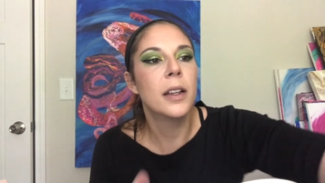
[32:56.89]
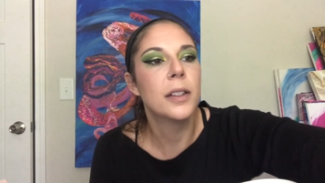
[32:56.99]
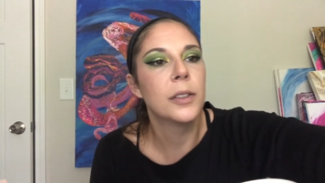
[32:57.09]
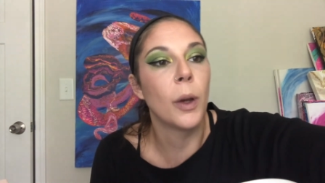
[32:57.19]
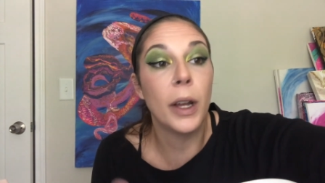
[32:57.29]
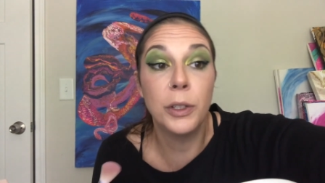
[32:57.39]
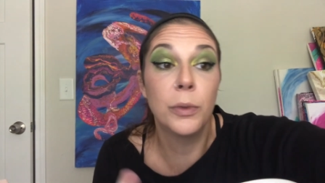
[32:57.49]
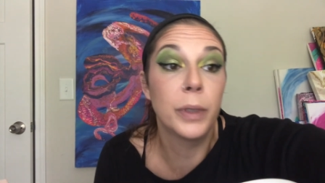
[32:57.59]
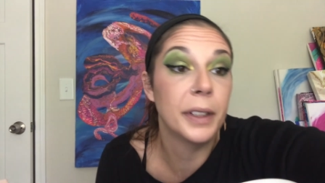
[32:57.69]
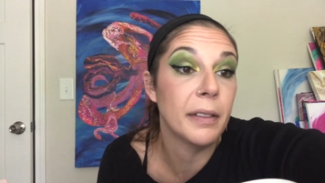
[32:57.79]
So I do
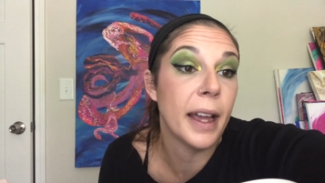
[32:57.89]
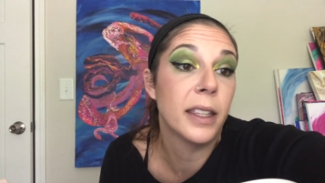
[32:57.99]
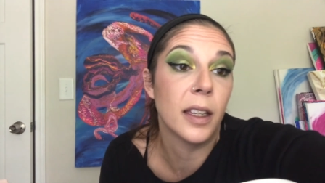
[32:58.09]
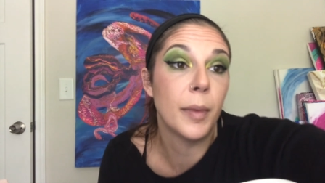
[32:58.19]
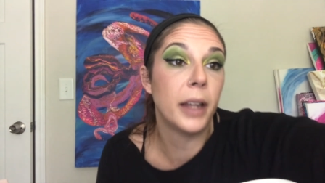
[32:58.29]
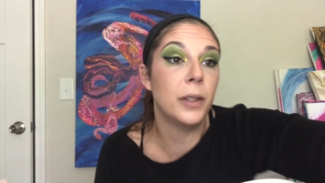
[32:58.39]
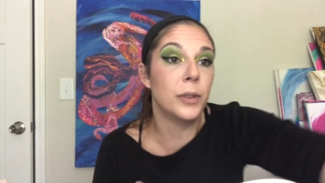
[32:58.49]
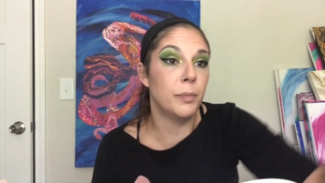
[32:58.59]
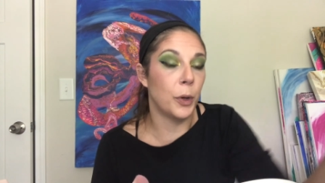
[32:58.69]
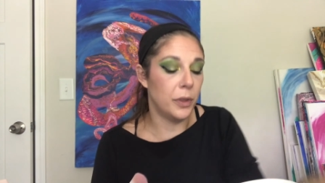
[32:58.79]
really like them. I use
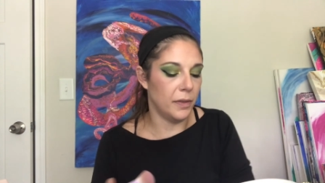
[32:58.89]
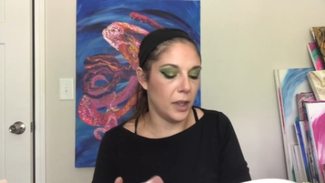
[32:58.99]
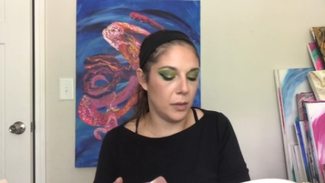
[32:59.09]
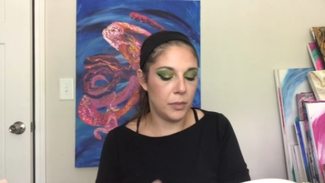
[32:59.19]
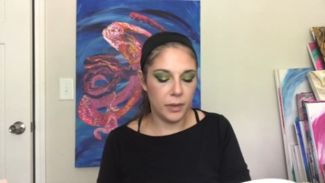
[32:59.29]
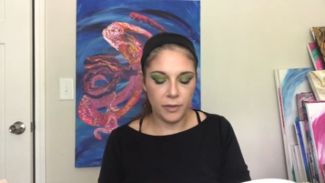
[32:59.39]
both of them